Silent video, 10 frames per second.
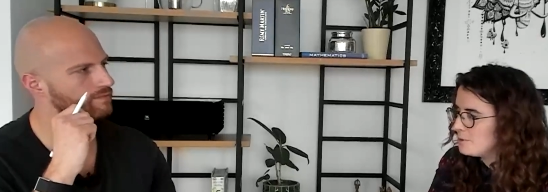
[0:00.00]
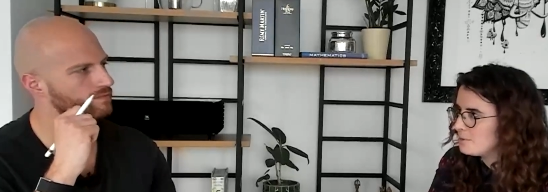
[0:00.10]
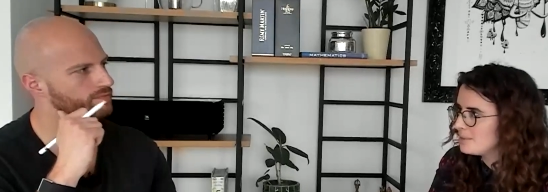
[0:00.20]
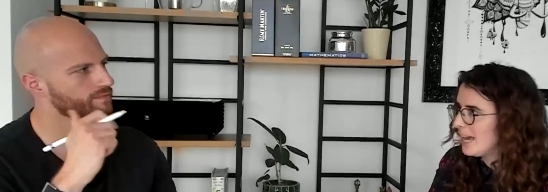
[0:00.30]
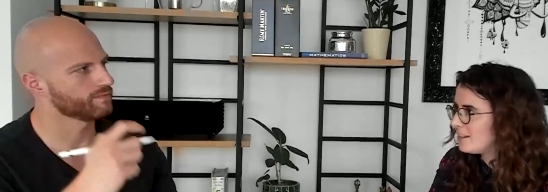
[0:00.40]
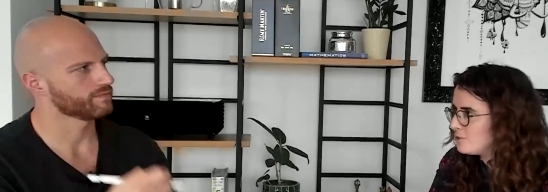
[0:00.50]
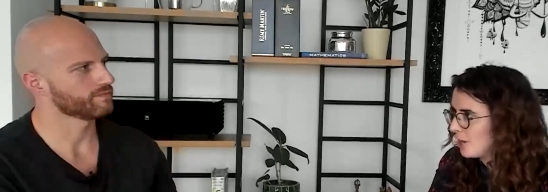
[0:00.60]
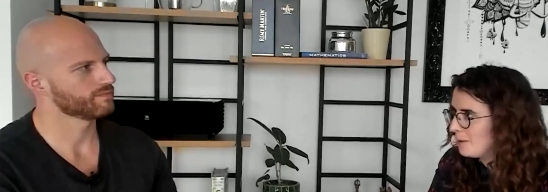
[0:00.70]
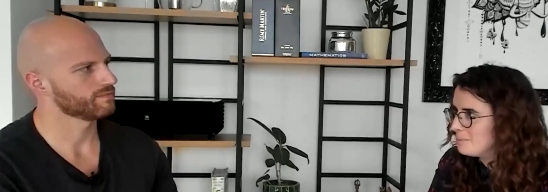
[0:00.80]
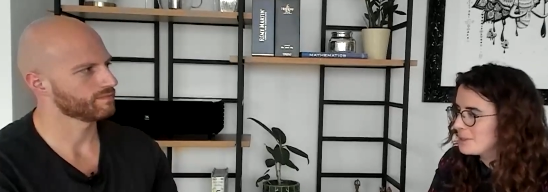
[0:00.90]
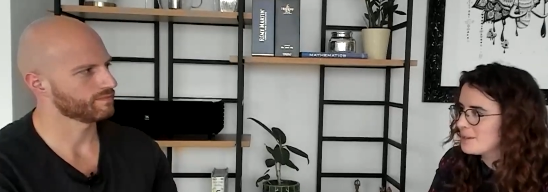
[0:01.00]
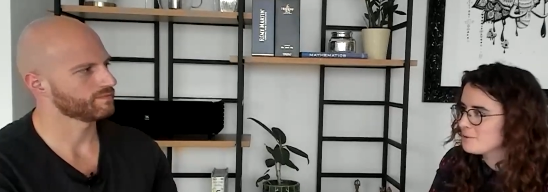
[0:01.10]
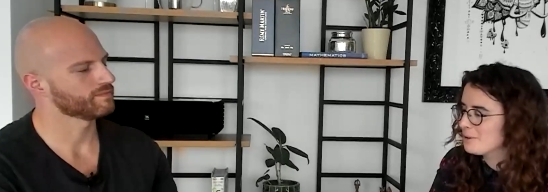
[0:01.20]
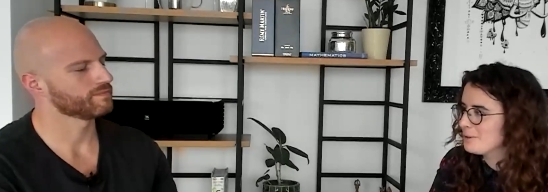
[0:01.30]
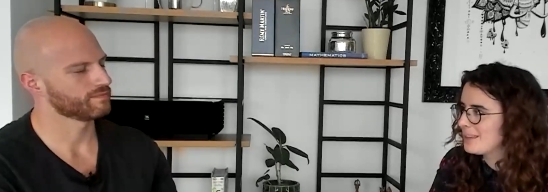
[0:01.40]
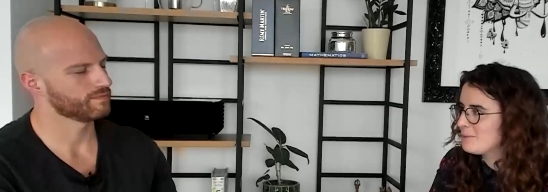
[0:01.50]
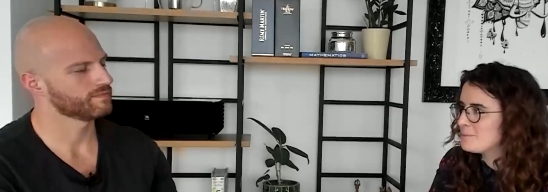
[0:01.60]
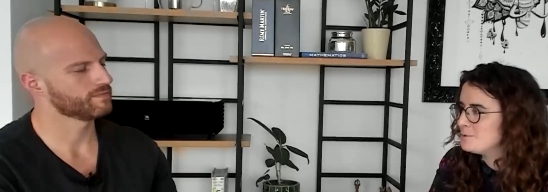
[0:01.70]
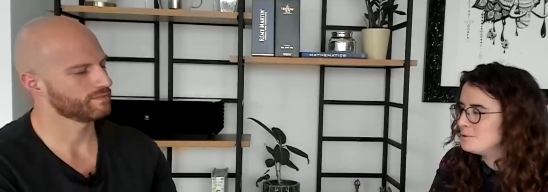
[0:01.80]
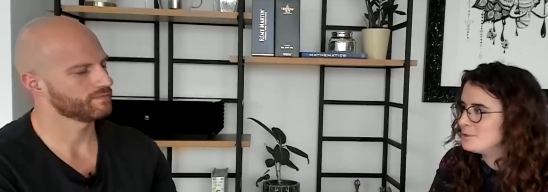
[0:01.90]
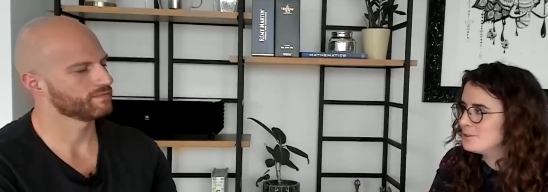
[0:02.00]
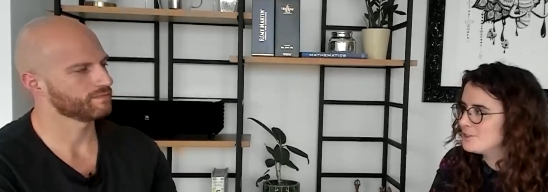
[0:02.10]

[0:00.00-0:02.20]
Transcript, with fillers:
Speaker 1: you get a job, but they will help you do the